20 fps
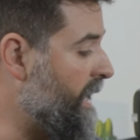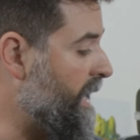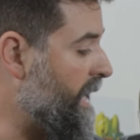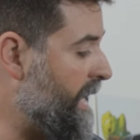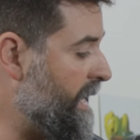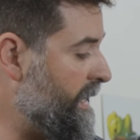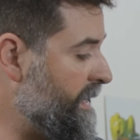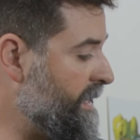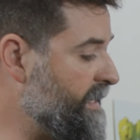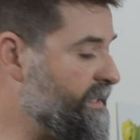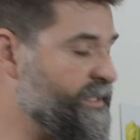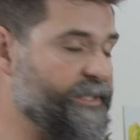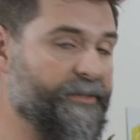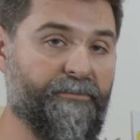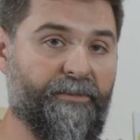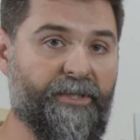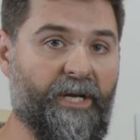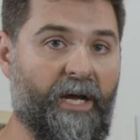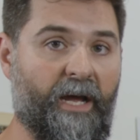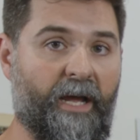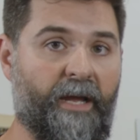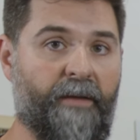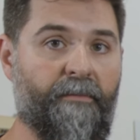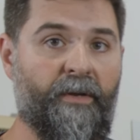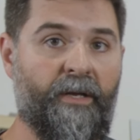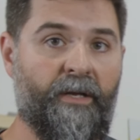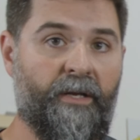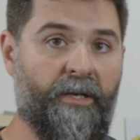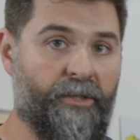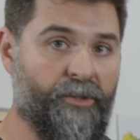it needs some
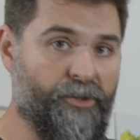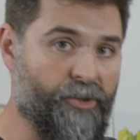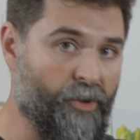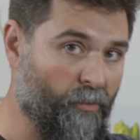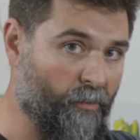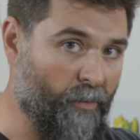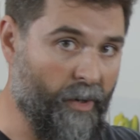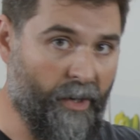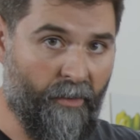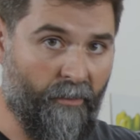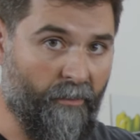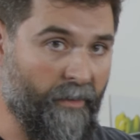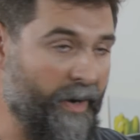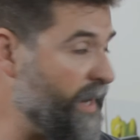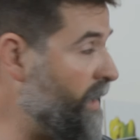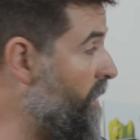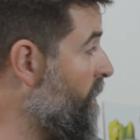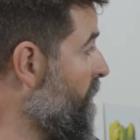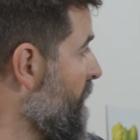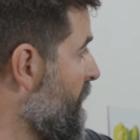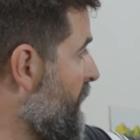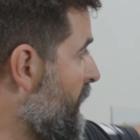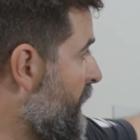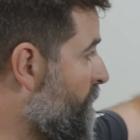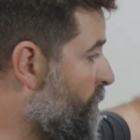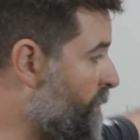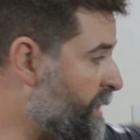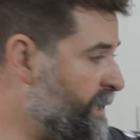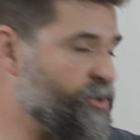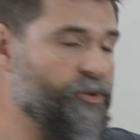time to run around
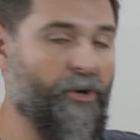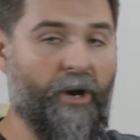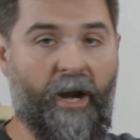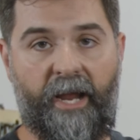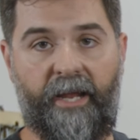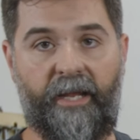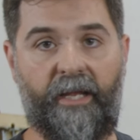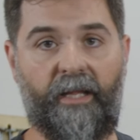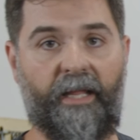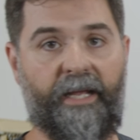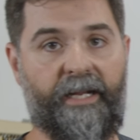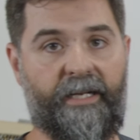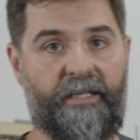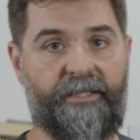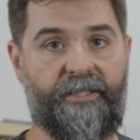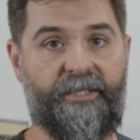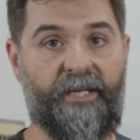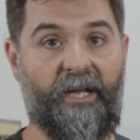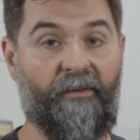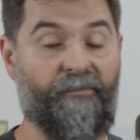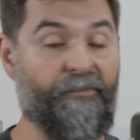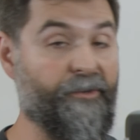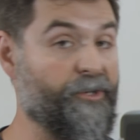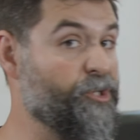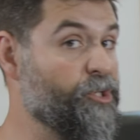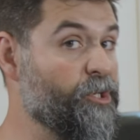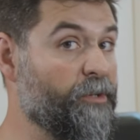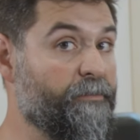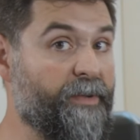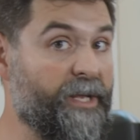and retriangulate itself. You
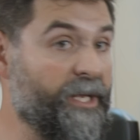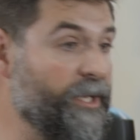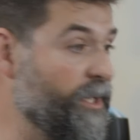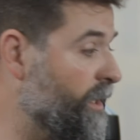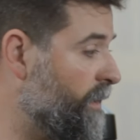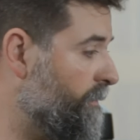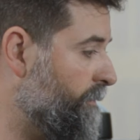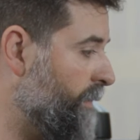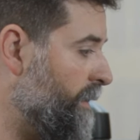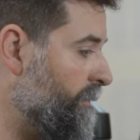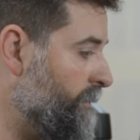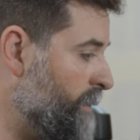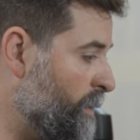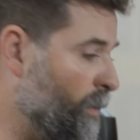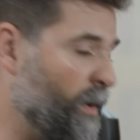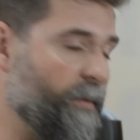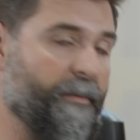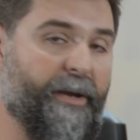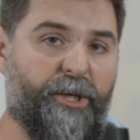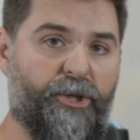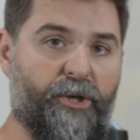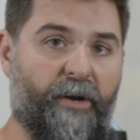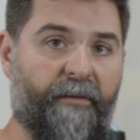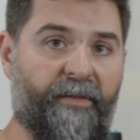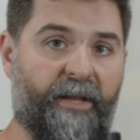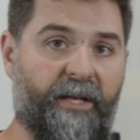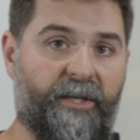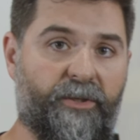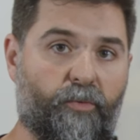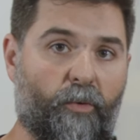should be good, but you wanna make sure
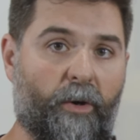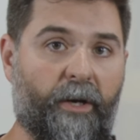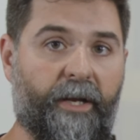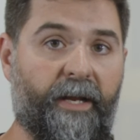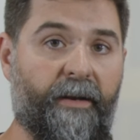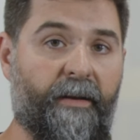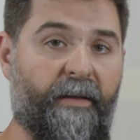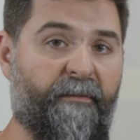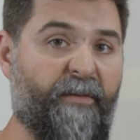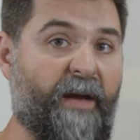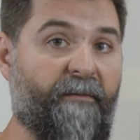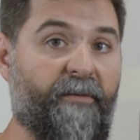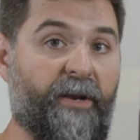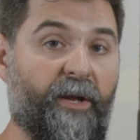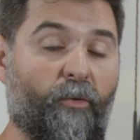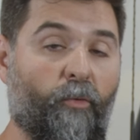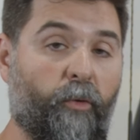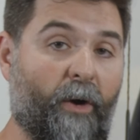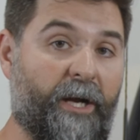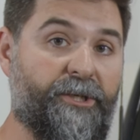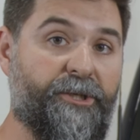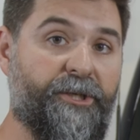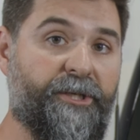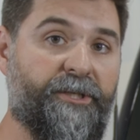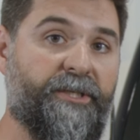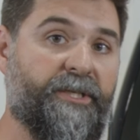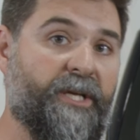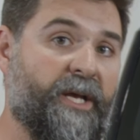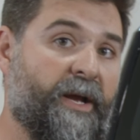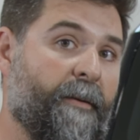everything's working. If you have any
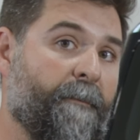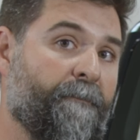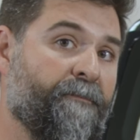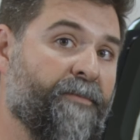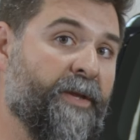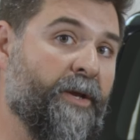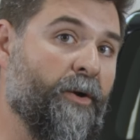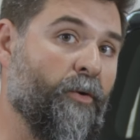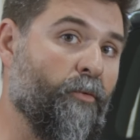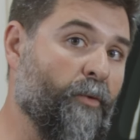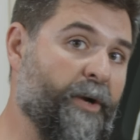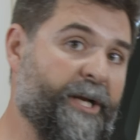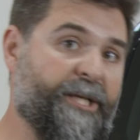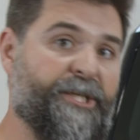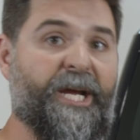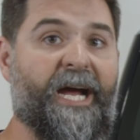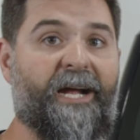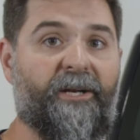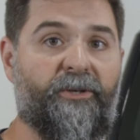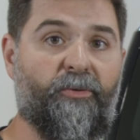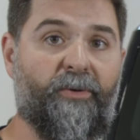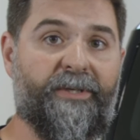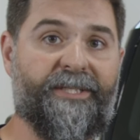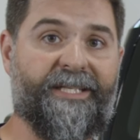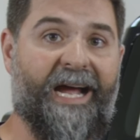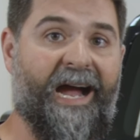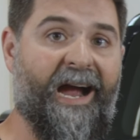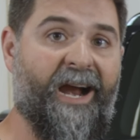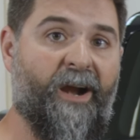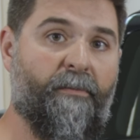questions, reach out to
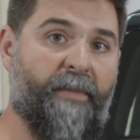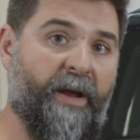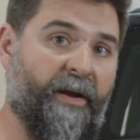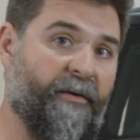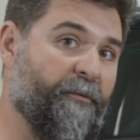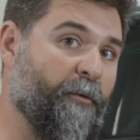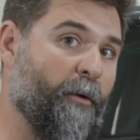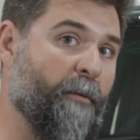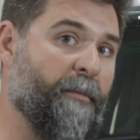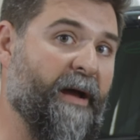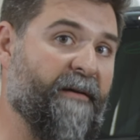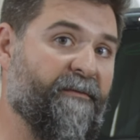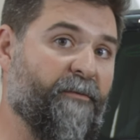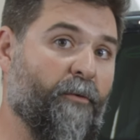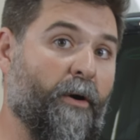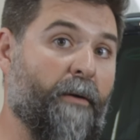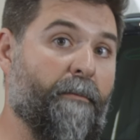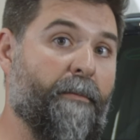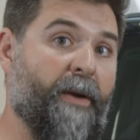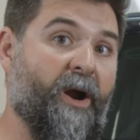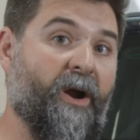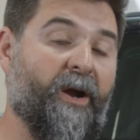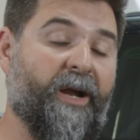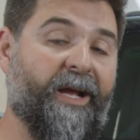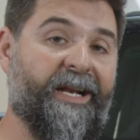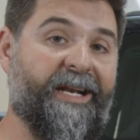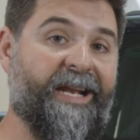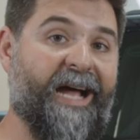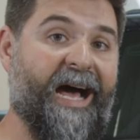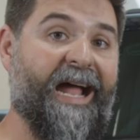us,
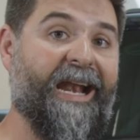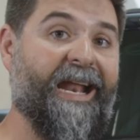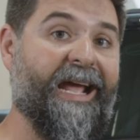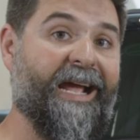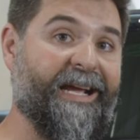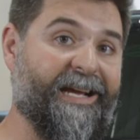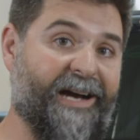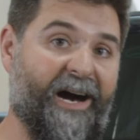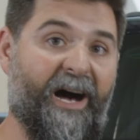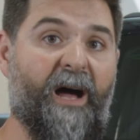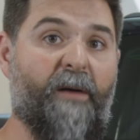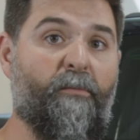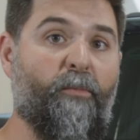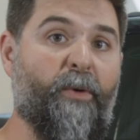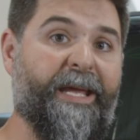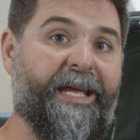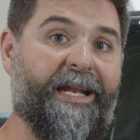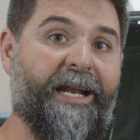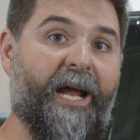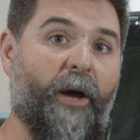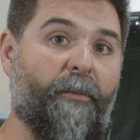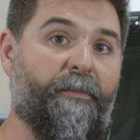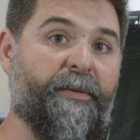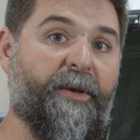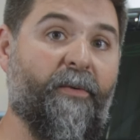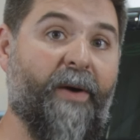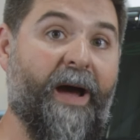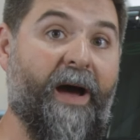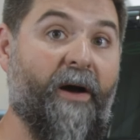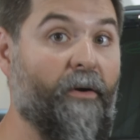Ironman4x4America.com. We can help
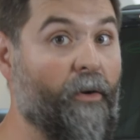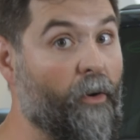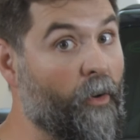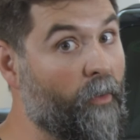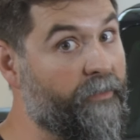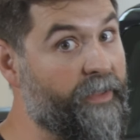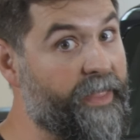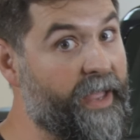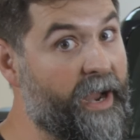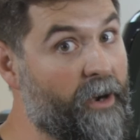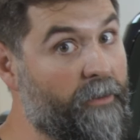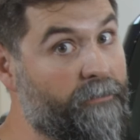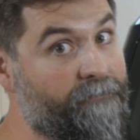you out over there.